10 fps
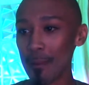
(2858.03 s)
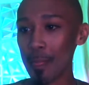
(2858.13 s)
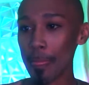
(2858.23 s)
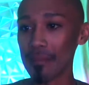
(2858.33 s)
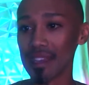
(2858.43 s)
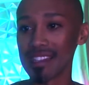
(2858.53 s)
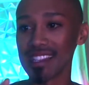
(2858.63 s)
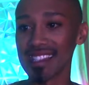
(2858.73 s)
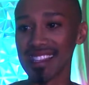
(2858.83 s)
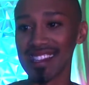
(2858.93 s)

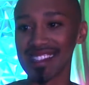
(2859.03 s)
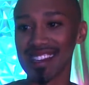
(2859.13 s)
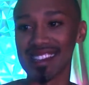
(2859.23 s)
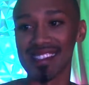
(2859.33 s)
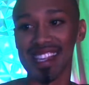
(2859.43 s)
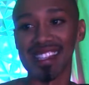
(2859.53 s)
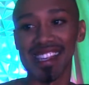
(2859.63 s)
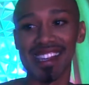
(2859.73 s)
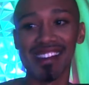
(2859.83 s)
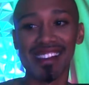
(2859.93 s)
Beyonce's eating tacos, that's
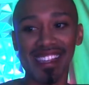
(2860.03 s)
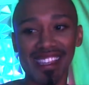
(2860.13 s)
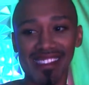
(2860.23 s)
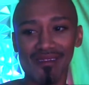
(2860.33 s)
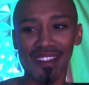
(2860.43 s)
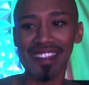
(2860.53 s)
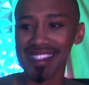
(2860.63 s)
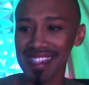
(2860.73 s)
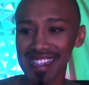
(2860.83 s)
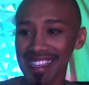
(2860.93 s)
iconic. Or
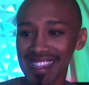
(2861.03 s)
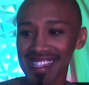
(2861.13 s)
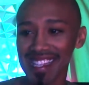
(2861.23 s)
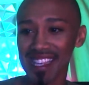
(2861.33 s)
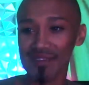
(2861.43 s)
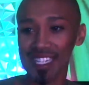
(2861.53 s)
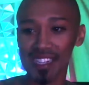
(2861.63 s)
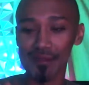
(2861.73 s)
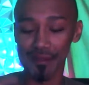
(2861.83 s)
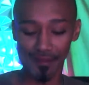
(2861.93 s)
isn't it? It's like when
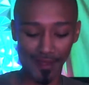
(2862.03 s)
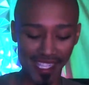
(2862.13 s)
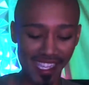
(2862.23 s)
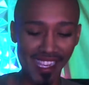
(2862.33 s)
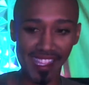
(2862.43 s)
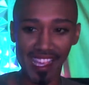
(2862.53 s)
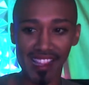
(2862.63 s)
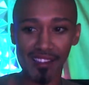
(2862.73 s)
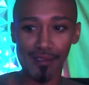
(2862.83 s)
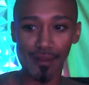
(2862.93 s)
she was eating that
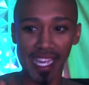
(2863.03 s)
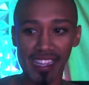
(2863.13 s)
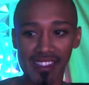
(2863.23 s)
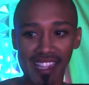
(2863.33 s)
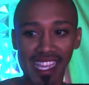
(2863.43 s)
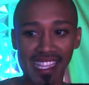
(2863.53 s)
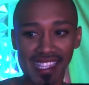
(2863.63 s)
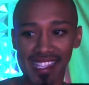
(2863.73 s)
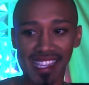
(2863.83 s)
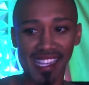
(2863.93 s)
little bag of Lay's.
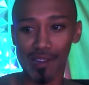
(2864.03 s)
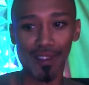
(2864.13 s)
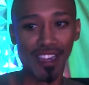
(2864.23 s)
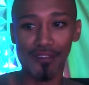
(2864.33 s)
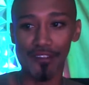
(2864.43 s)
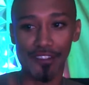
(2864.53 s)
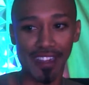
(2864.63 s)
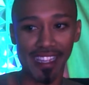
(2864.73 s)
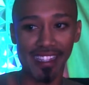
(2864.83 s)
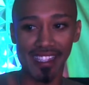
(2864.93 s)
It's like no one ever
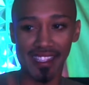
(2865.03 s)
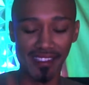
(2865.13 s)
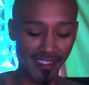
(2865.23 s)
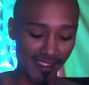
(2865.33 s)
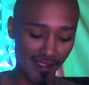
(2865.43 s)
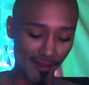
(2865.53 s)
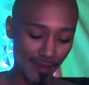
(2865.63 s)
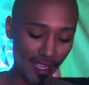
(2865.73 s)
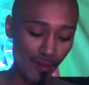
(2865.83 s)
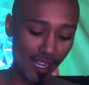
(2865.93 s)
forgets when
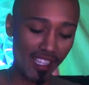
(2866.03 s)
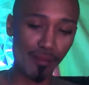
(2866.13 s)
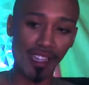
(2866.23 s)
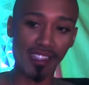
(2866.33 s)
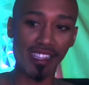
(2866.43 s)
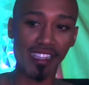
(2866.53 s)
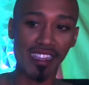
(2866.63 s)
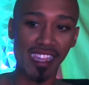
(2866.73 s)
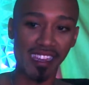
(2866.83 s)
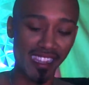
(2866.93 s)
you watch Beyonce, you
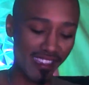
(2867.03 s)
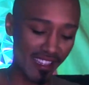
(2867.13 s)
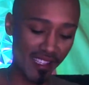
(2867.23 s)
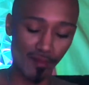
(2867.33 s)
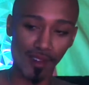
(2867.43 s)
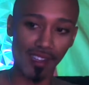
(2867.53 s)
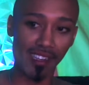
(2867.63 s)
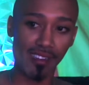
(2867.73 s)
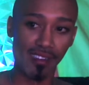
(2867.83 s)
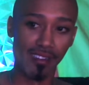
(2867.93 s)
can't eat just one.
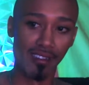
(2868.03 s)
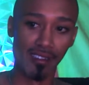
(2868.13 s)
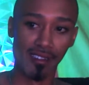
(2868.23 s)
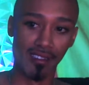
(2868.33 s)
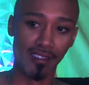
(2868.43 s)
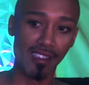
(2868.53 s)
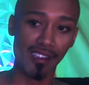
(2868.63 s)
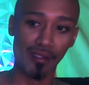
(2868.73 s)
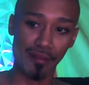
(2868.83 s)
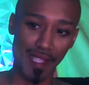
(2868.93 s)
You know
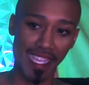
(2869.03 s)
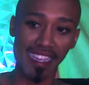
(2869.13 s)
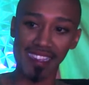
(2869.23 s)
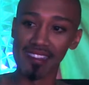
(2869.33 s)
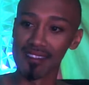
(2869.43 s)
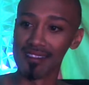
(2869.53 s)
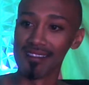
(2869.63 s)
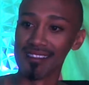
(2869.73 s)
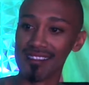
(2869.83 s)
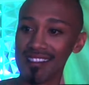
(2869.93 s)
what I'm saying?
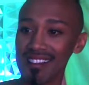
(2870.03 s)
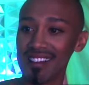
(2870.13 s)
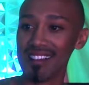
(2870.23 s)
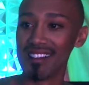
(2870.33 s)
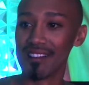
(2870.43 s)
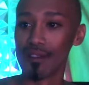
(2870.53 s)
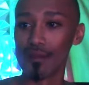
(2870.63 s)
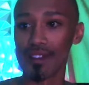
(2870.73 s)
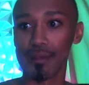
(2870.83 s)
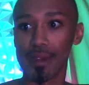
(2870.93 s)
Where
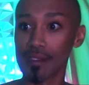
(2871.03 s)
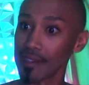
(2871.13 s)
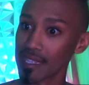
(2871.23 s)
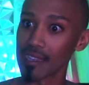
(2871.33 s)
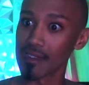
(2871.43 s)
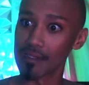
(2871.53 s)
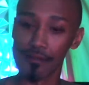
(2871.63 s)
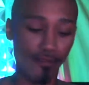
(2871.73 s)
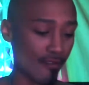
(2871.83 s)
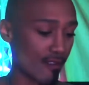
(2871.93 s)
your parents get a
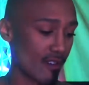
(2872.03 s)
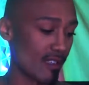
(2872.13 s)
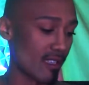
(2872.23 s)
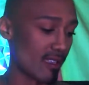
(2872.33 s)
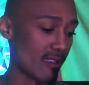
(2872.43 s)
divorce.